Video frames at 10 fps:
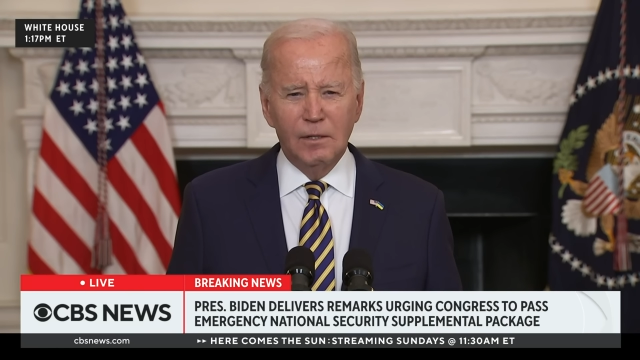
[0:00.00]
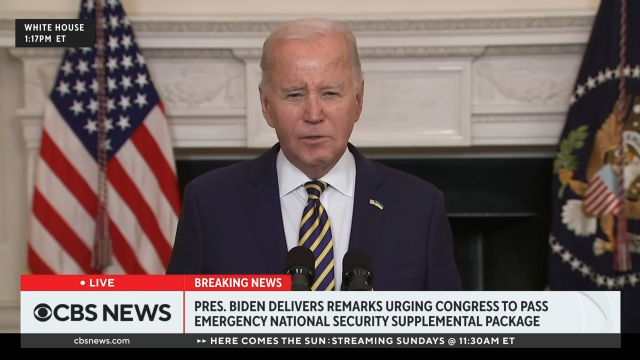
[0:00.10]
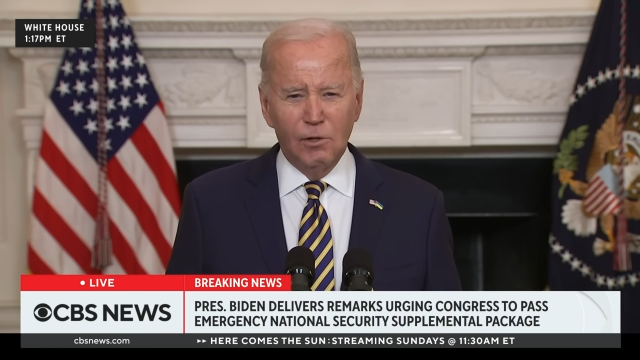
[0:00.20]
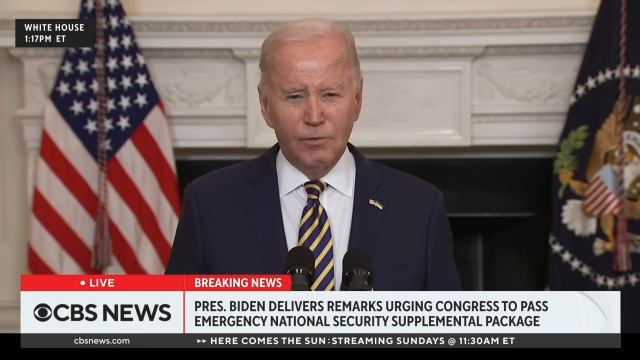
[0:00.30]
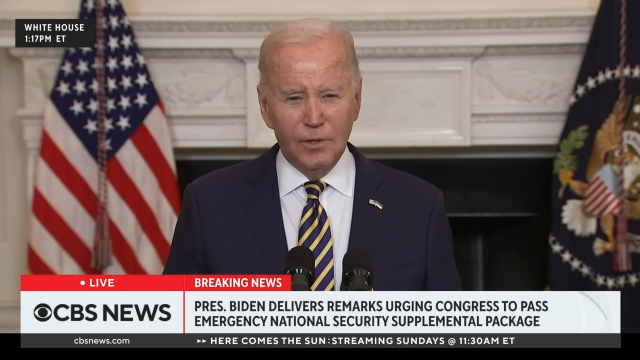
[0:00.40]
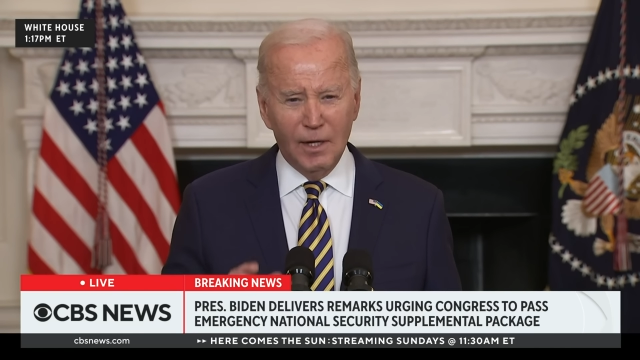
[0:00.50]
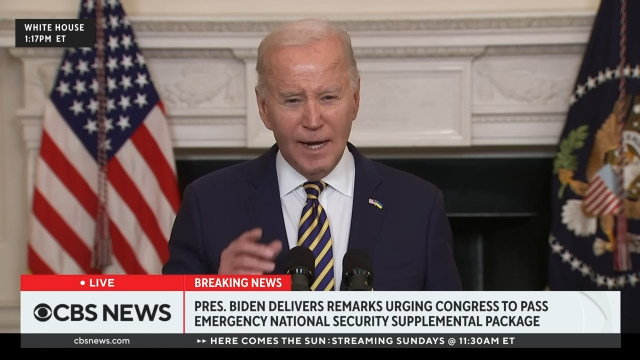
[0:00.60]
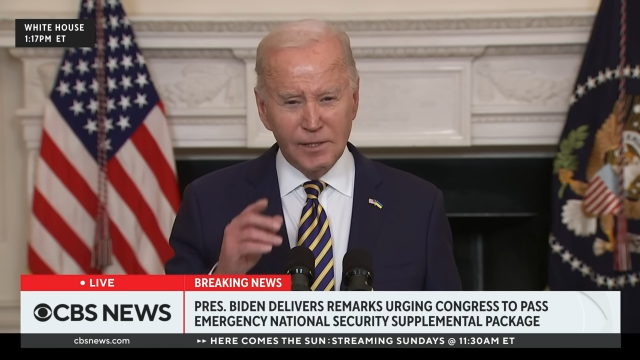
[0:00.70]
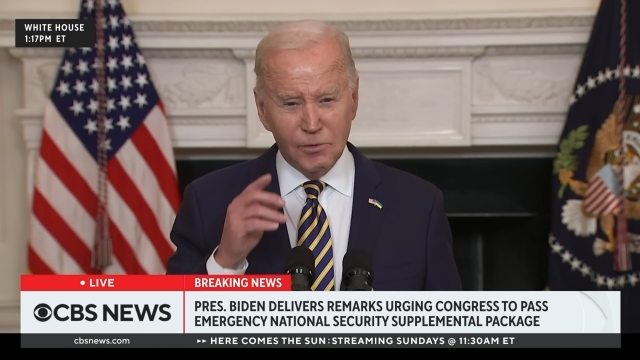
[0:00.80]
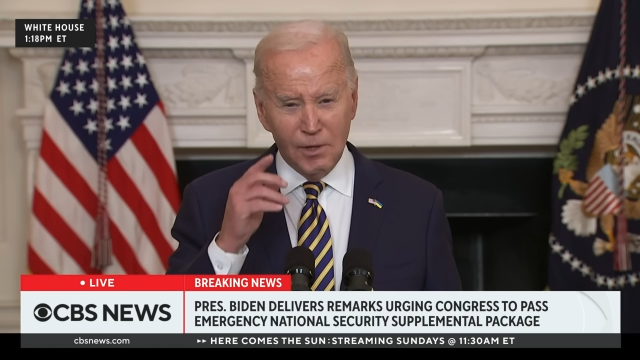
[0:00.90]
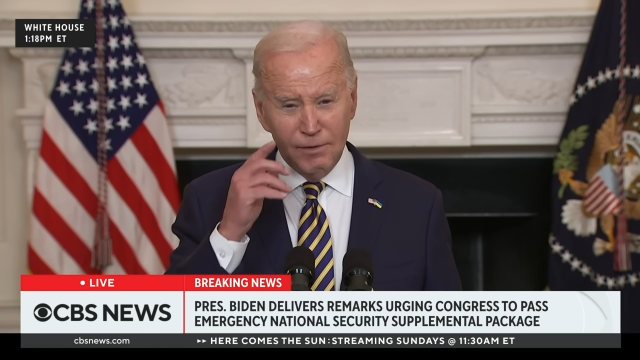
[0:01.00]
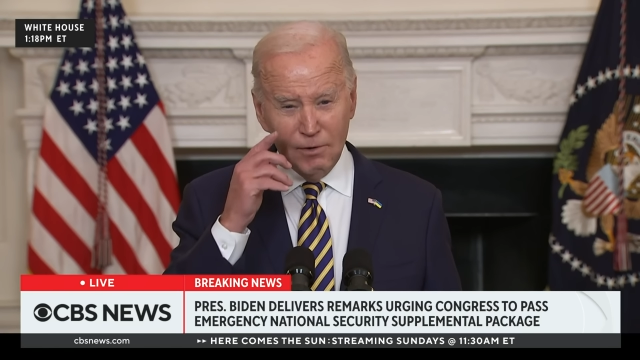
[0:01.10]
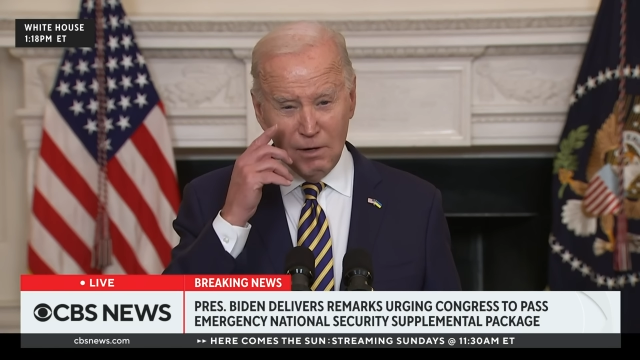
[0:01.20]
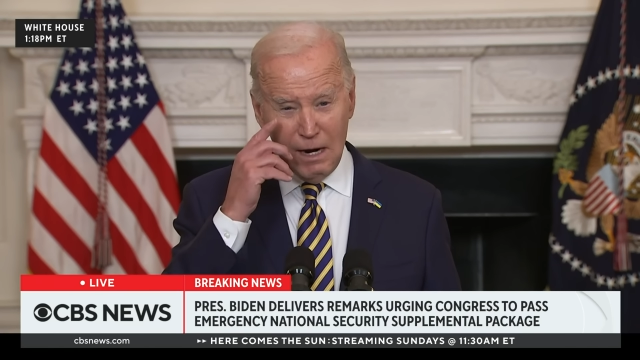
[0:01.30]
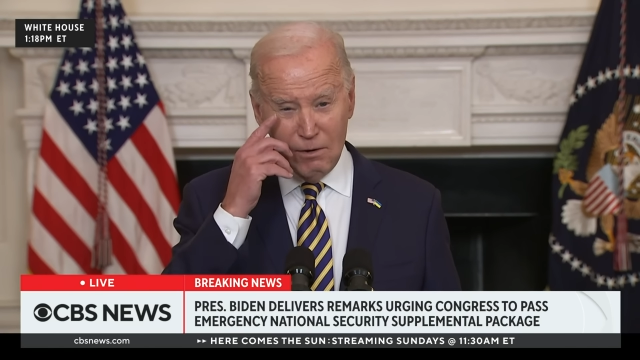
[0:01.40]
So for the last
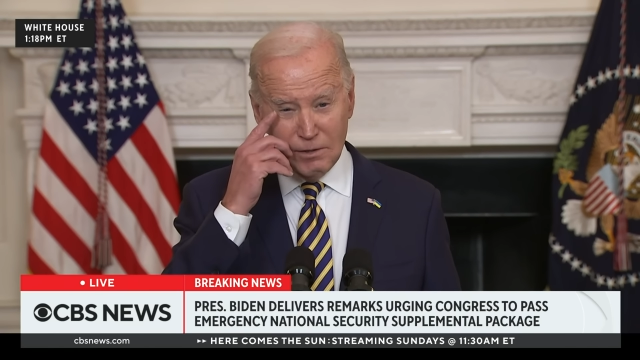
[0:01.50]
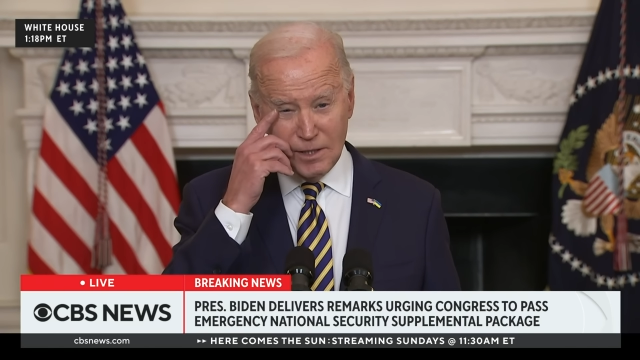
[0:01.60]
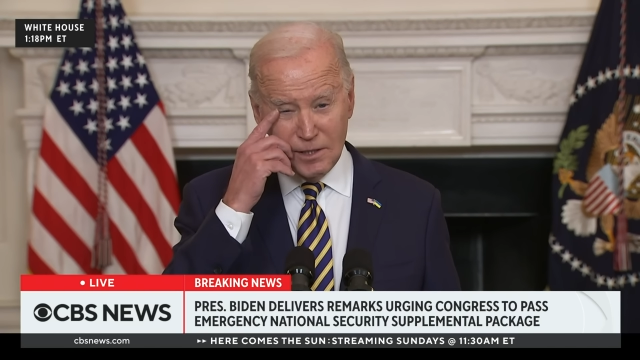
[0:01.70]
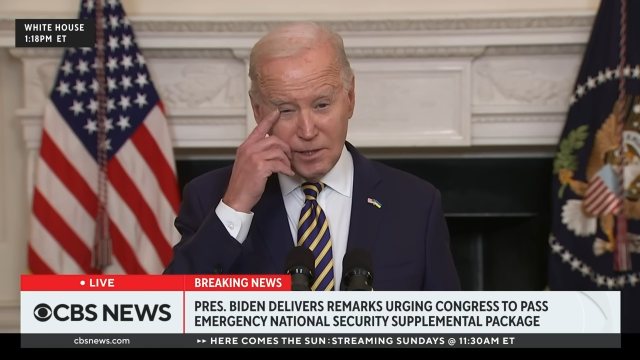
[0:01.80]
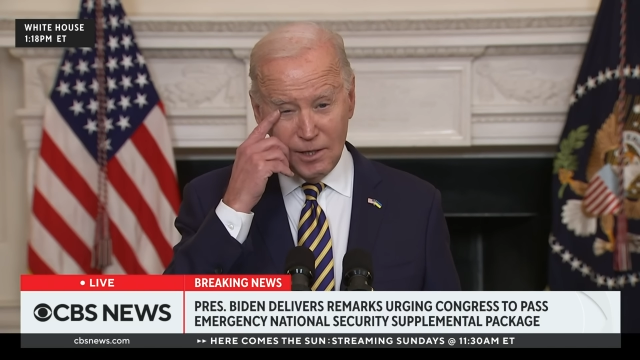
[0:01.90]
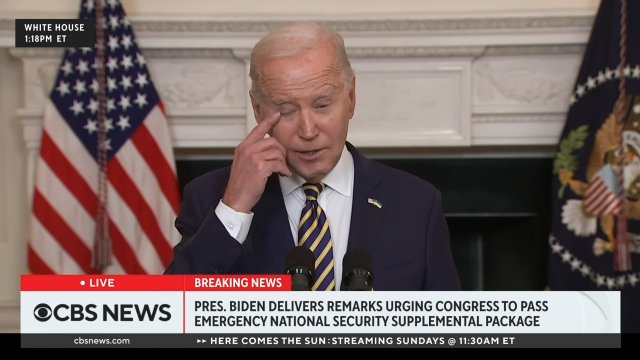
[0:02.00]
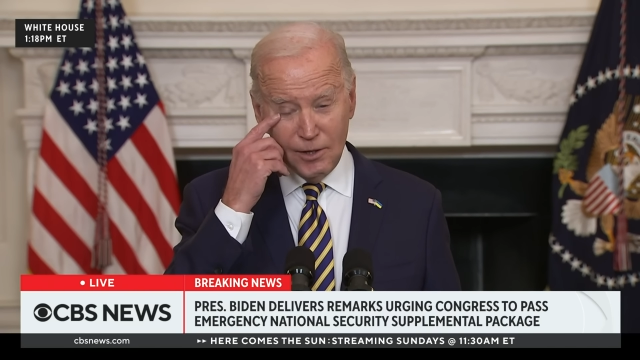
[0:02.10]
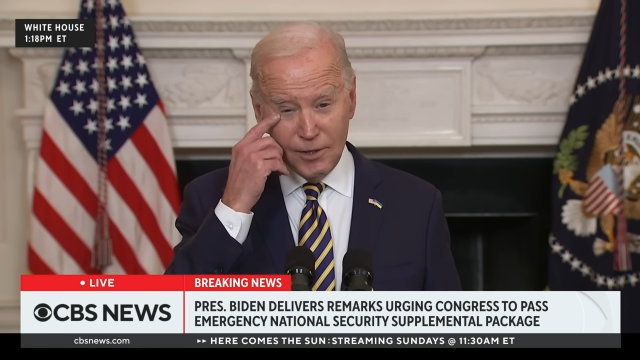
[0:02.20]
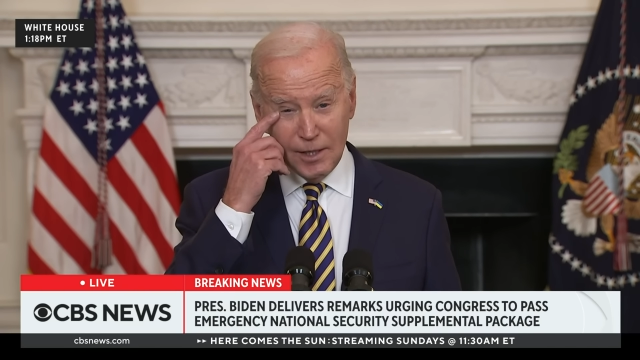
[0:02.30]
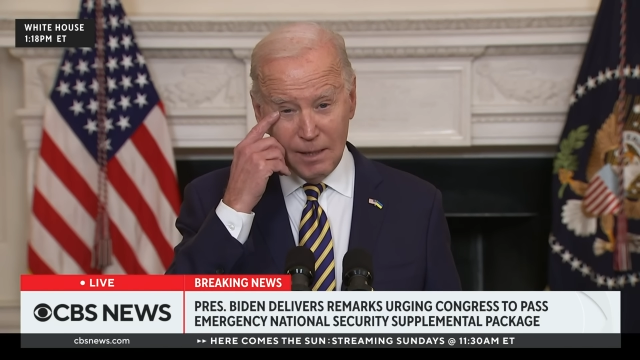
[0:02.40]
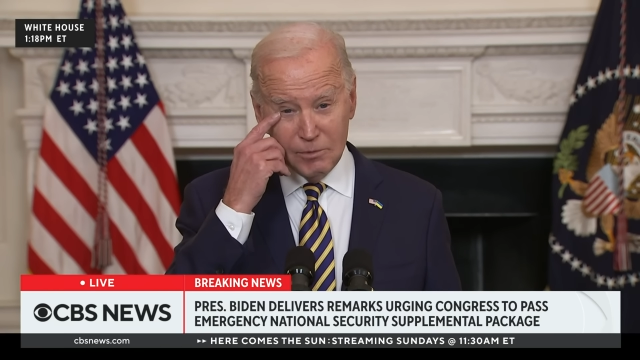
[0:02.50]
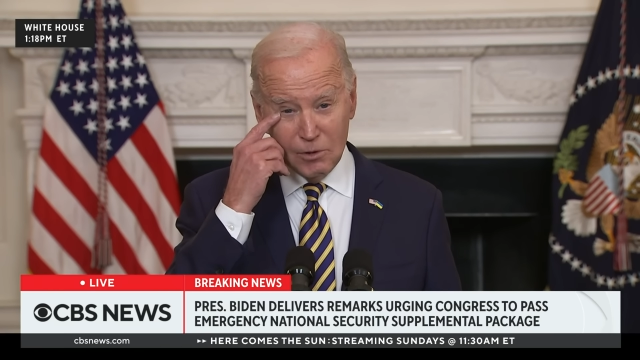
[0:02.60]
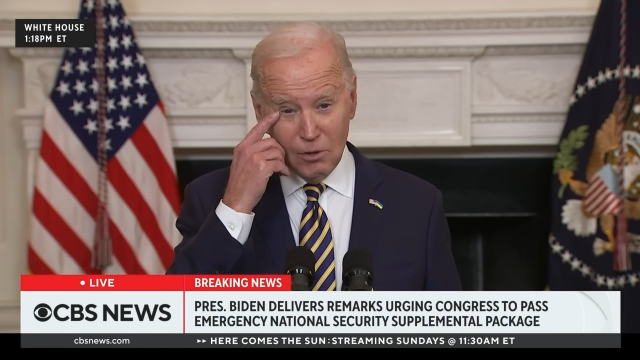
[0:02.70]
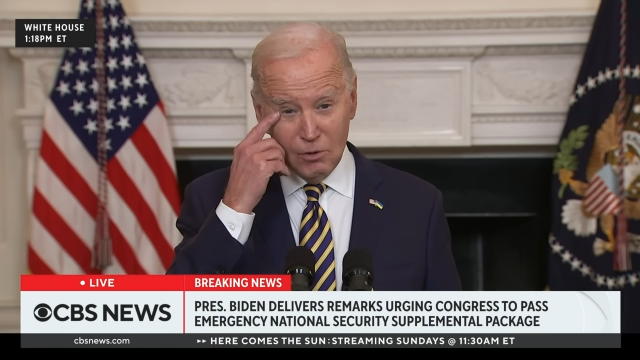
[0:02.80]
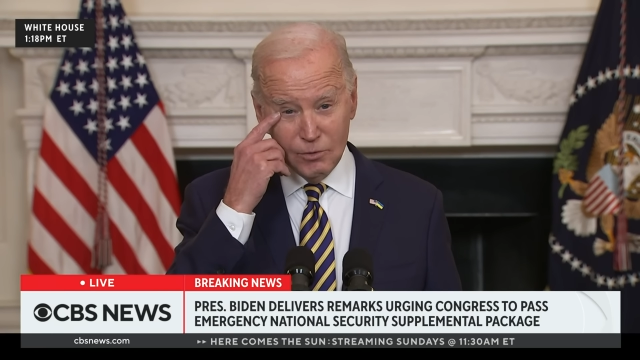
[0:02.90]
24 hours, he's done nothing, I'm
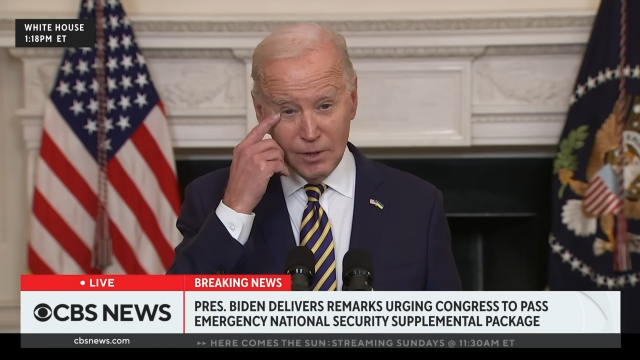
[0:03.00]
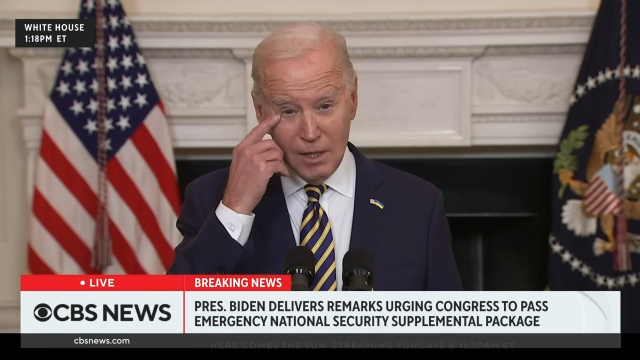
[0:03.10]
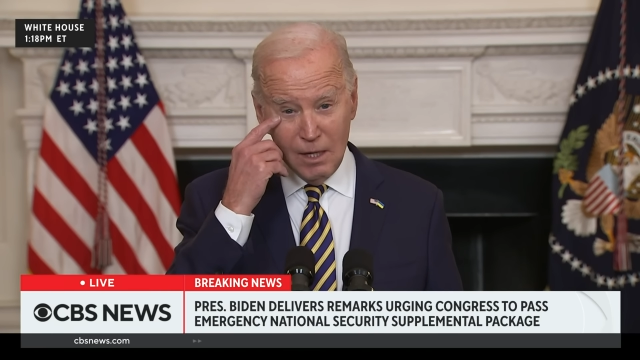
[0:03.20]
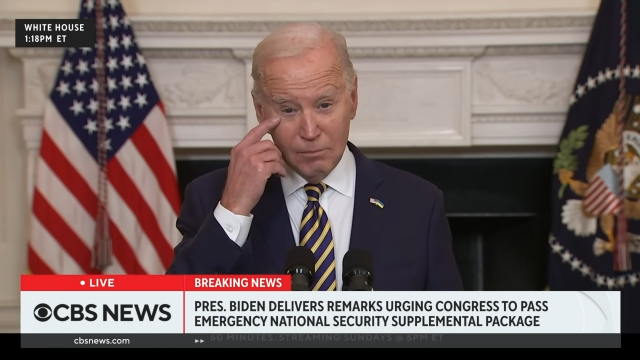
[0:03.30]
told,